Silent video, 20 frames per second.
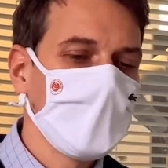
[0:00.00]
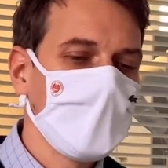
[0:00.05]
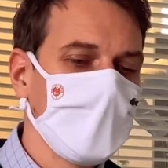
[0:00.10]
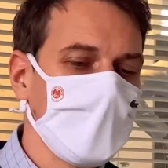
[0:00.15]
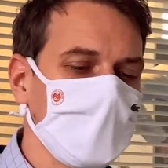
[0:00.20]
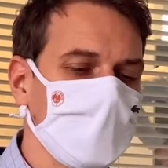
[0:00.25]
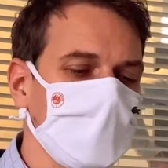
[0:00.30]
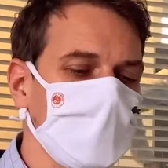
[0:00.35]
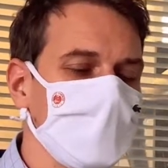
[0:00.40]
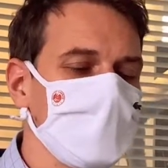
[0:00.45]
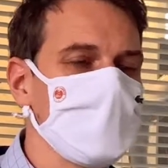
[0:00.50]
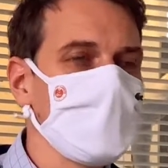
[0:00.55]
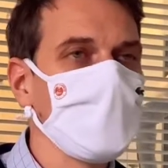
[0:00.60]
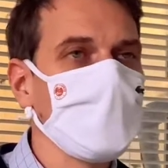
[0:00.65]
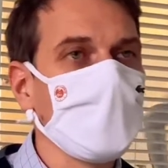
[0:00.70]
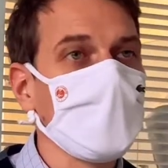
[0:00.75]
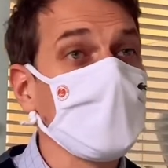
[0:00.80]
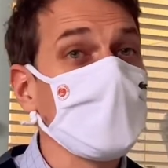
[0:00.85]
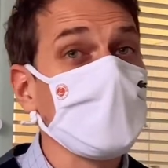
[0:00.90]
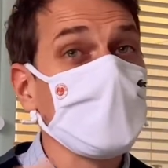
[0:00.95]
especially in
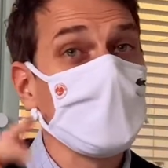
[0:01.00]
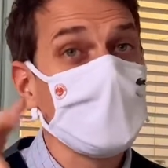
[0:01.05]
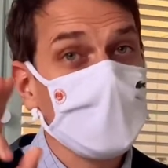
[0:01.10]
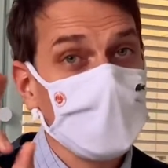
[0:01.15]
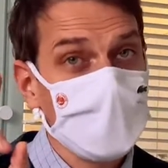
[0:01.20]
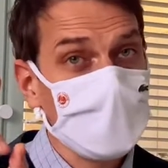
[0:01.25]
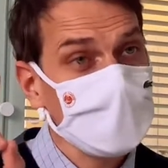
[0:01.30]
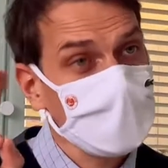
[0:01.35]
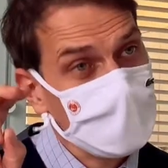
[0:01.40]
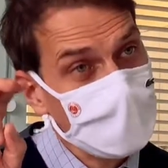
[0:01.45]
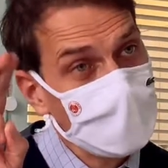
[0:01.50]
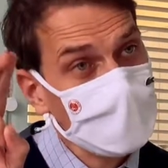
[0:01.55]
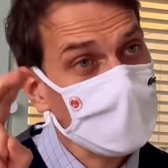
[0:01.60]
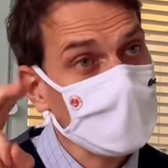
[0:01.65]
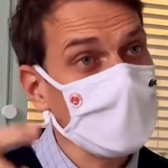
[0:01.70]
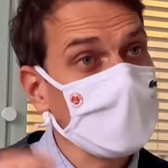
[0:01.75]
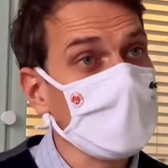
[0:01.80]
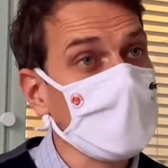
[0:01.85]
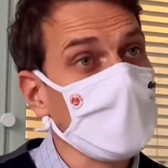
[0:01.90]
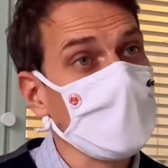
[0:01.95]
one of the, so to
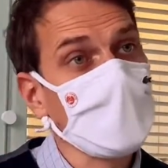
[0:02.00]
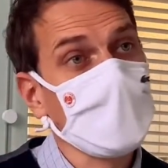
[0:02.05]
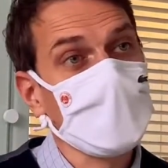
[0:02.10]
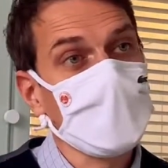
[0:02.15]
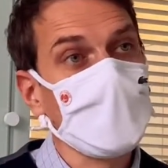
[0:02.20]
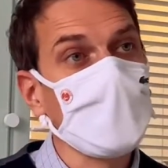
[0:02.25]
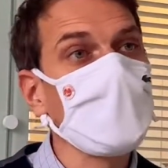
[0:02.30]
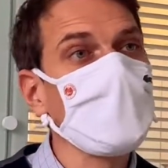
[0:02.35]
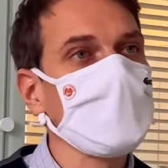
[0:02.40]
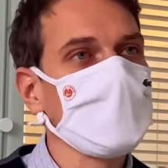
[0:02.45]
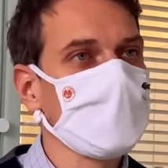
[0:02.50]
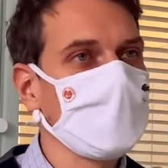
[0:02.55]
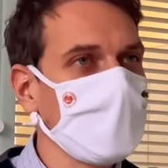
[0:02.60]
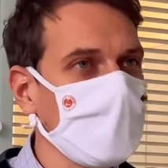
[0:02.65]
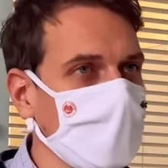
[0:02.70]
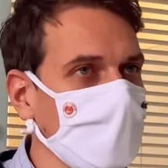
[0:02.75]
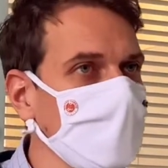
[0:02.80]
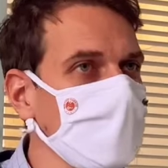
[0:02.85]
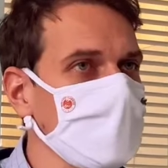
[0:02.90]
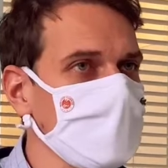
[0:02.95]
say, minority
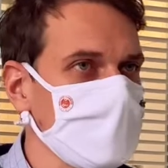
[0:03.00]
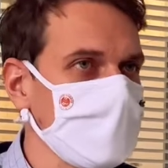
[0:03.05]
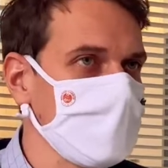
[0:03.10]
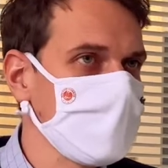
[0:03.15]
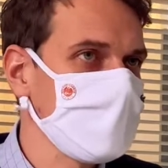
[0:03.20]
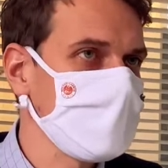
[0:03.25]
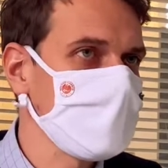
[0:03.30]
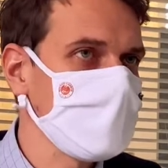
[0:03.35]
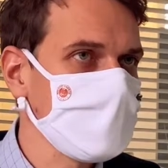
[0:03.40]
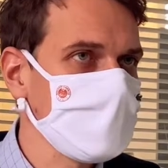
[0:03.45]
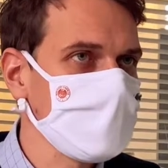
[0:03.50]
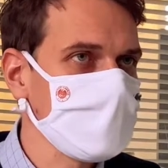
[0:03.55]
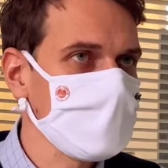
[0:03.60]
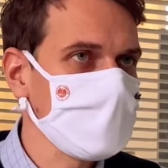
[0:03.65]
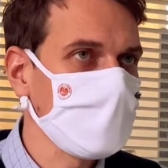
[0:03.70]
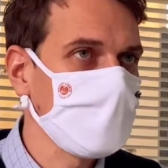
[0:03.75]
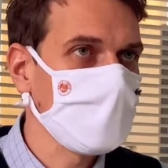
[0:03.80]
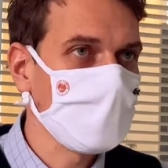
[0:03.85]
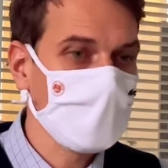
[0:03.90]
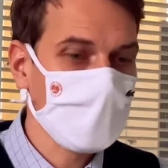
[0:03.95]
languages,
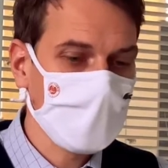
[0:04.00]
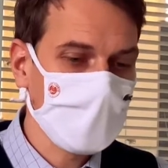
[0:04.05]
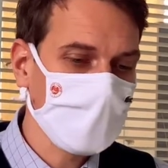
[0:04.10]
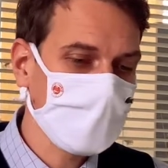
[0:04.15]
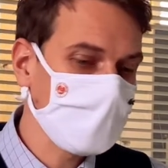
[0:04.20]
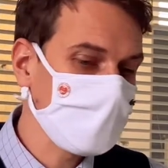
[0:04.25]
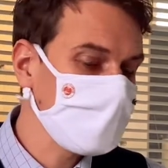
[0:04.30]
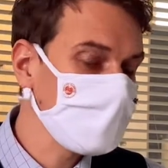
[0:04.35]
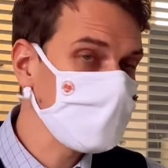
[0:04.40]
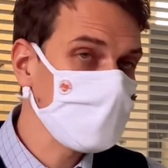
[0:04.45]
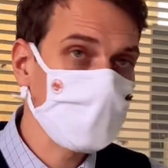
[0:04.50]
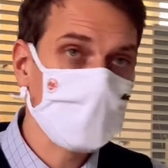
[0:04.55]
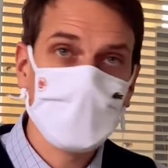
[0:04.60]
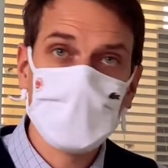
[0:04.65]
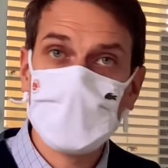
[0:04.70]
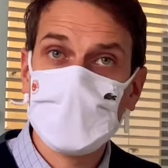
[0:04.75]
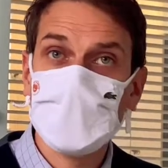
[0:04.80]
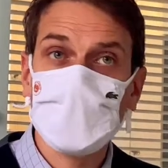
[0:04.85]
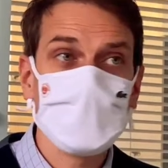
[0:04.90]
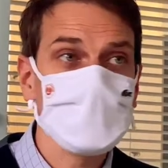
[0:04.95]
so like
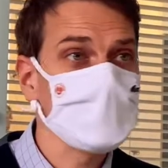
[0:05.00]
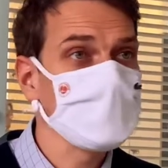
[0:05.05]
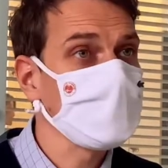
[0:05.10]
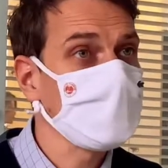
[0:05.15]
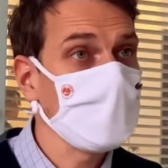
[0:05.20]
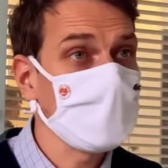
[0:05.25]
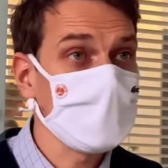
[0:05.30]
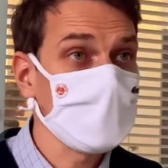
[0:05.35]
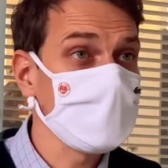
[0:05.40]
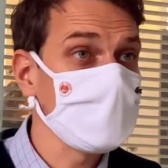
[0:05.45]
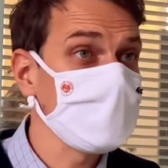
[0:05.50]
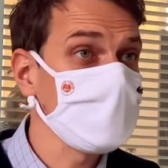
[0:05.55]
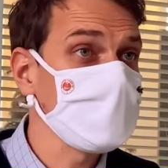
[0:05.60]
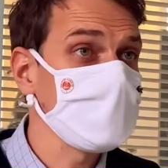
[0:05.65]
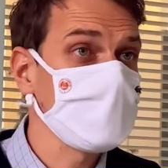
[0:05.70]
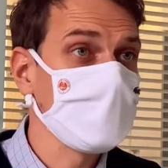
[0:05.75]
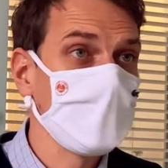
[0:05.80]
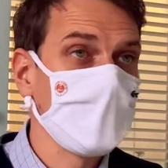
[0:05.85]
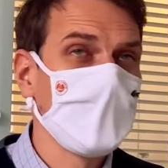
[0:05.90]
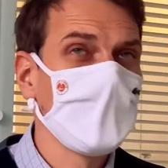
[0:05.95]
German or Spanish,
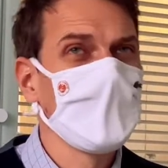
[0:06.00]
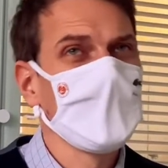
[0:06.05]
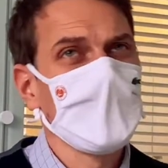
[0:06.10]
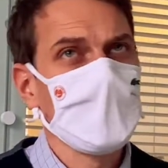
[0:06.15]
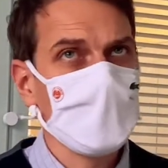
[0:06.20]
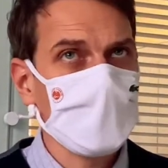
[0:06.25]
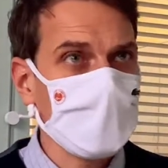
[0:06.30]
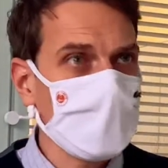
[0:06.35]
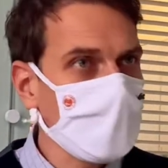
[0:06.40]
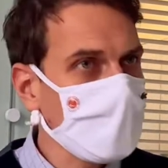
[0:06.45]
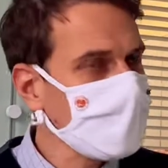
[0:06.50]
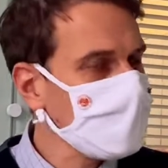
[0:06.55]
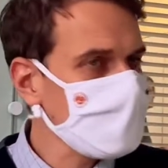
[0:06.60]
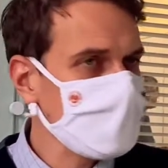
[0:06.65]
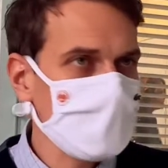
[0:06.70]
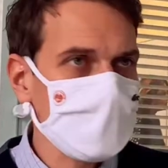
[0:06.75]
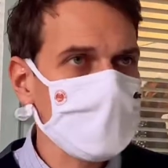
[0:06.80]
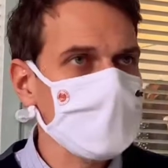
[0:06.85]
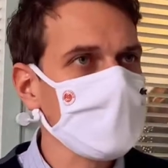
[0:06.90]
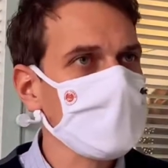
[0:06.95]
French
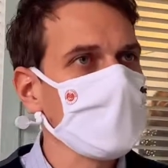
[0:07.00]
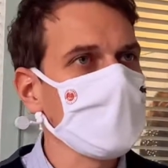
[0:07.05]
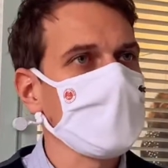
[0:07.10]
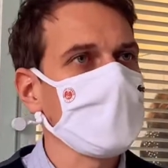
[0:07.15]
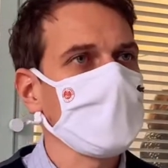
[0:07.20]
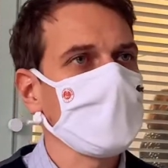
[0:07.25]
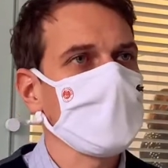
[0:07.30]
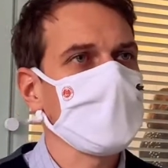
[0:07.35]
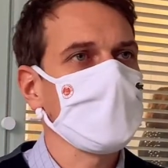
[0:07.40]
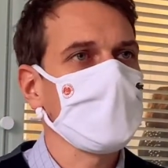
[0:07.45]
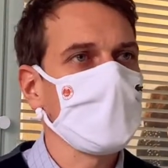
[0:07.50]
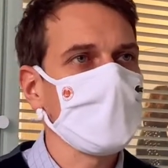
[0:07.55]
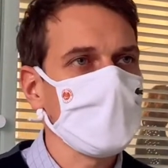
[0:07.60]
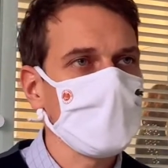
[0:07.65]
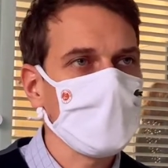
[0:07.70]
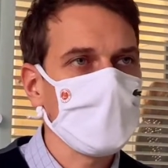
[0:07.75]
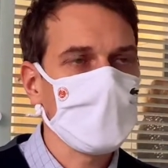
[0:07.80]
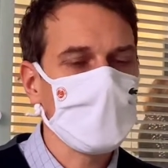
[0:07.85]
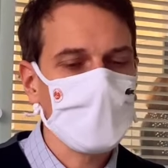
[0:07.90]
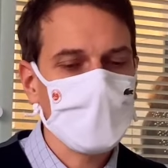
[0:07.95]
to a certain extent
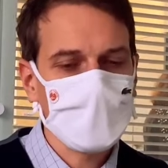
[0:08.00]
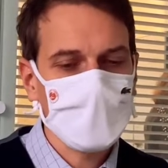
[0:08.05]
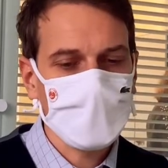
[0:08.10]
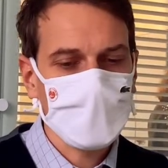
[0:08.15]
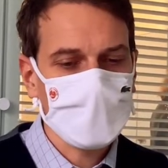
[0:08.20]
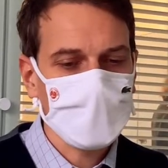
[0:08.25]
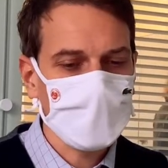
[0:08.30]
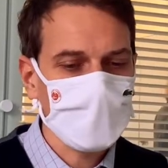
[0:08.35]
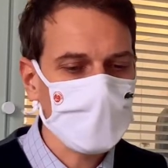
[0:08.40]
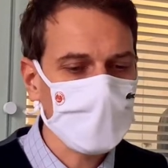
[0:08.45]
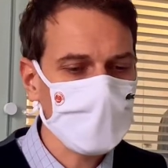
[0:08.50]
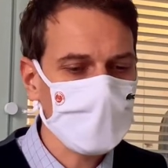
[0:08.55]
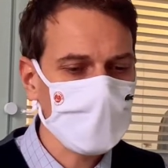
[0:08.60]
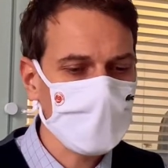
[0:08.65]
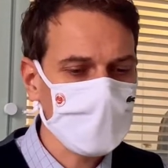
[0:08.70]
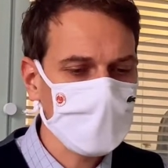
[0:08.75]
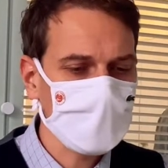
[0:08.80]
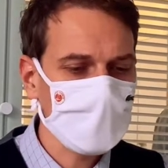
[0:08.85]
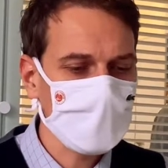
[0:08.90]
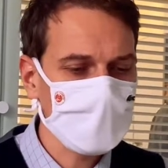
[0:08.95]
for the
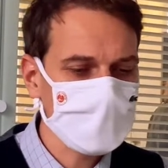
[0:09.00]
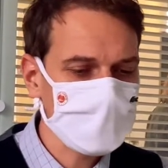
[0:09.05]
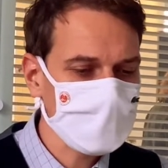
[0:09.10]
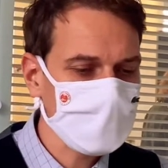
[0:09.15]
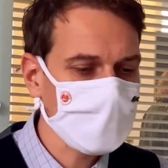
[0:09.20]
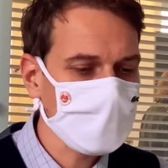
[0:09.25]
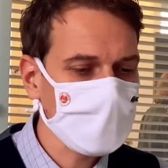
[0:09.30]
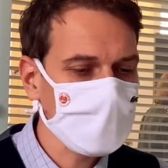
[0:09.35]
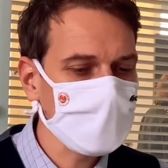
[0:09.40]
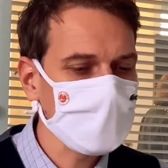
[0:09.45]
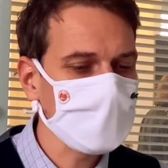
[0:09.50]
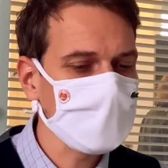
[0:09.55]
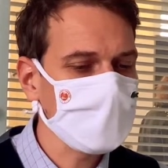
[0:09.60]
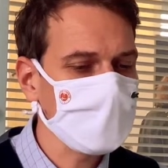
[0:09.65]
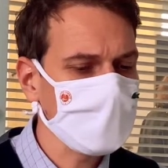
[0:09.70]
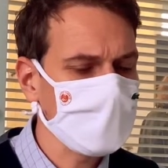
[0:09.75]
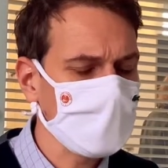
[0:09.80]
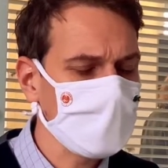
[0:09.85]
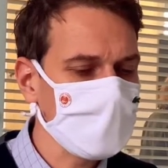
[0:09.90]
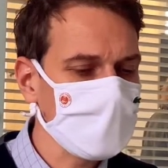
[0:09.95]
non-French speakers
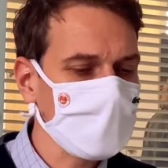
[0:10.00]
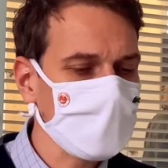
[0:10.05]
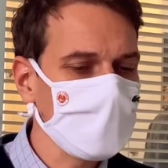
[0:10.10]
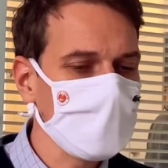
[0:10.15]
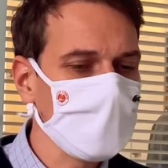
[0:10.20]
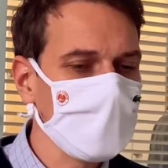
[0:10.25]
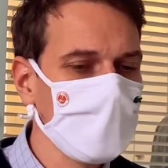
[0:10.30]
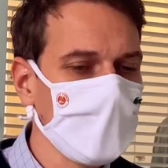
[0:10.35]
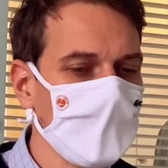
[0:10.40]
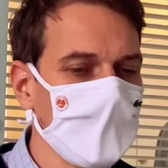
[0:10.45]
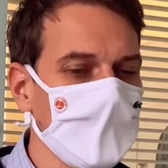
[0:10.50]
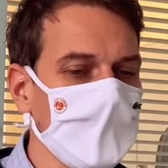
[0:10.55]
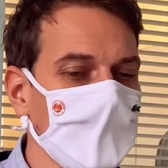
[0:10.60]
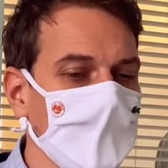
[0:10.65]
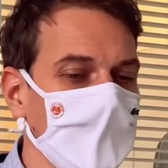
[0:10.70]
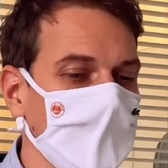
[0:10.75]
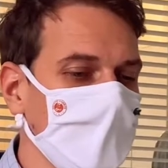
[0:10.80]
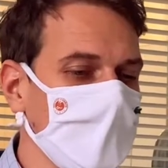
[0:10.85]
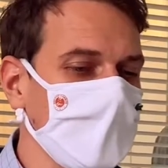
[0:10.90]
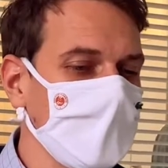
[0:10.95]
at our school,
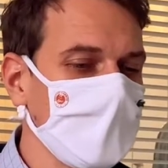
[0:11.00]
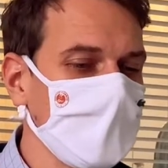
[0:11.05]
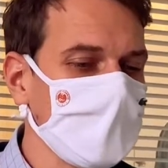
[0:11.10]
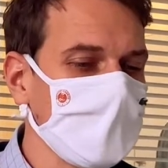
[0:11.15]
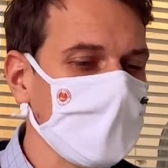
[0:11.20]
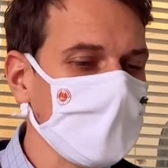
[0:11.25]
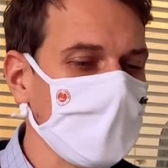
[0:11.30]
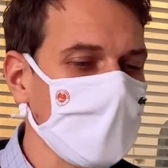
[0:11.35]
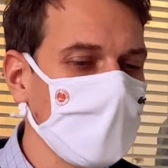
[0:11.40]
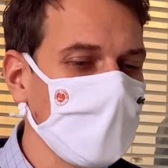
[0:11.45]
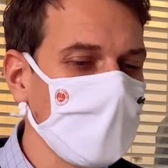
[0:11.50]
is